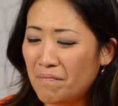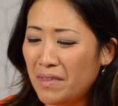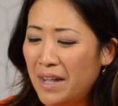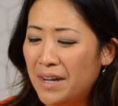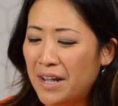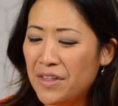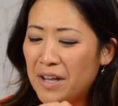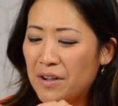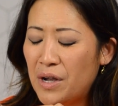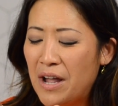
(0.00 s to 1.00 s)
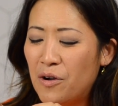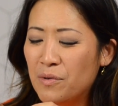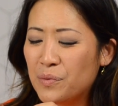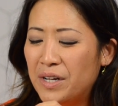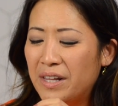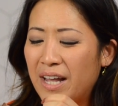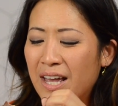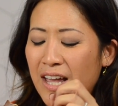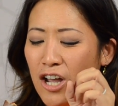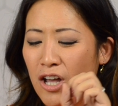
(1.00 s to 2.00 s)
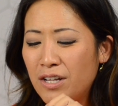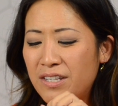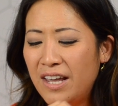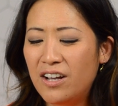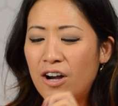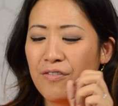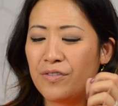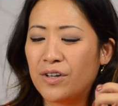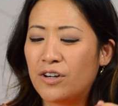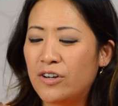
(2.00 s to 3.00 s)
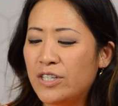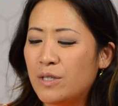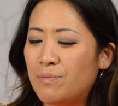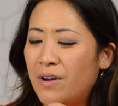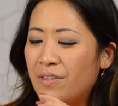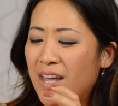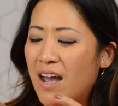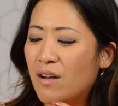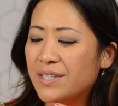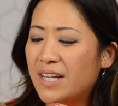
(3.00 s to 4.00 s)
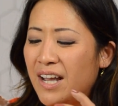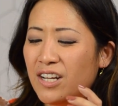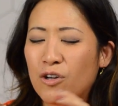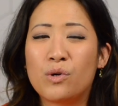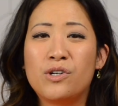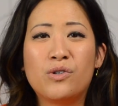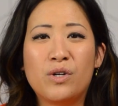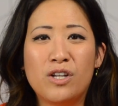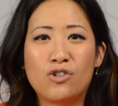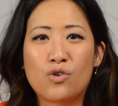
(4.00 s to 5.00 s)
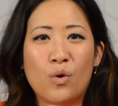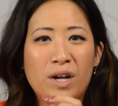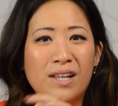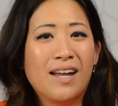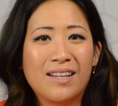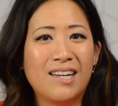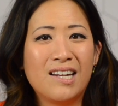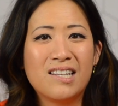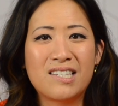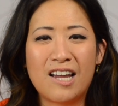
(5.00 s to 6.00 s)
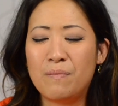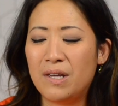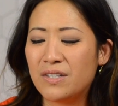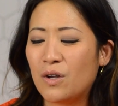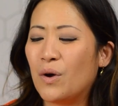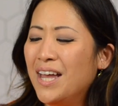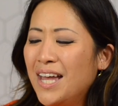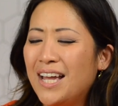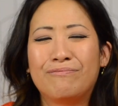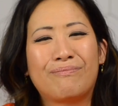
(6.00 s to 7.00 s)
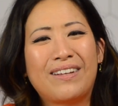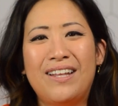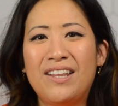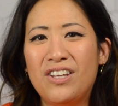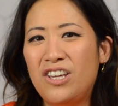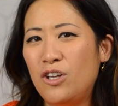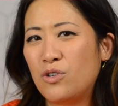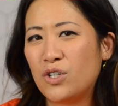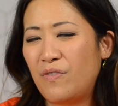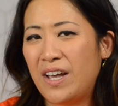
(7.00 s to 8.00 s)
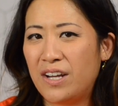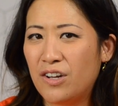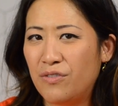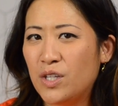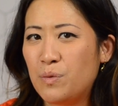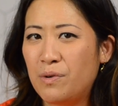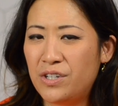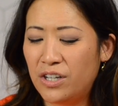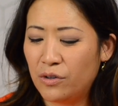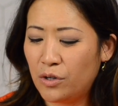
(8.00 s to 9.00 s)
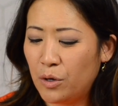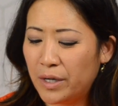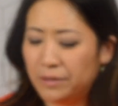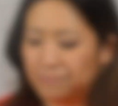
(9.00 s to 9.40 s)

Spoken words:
And I think I almost want to like take off the crisp on the outside in order to enjoy like the inside piece. So not the hugest fan of this particular one.